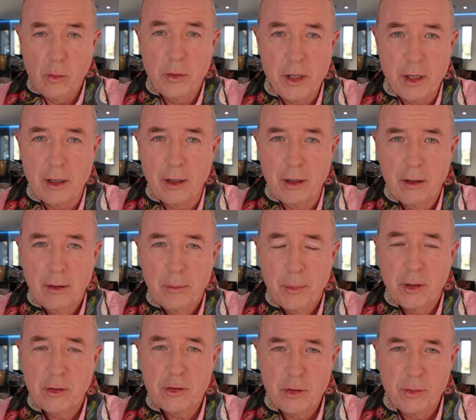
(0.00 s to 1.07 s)
all year,
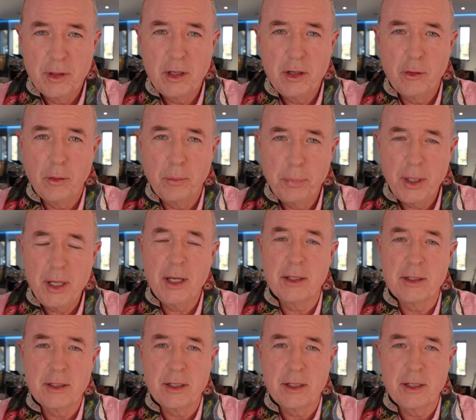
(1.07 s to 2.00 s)
because during the European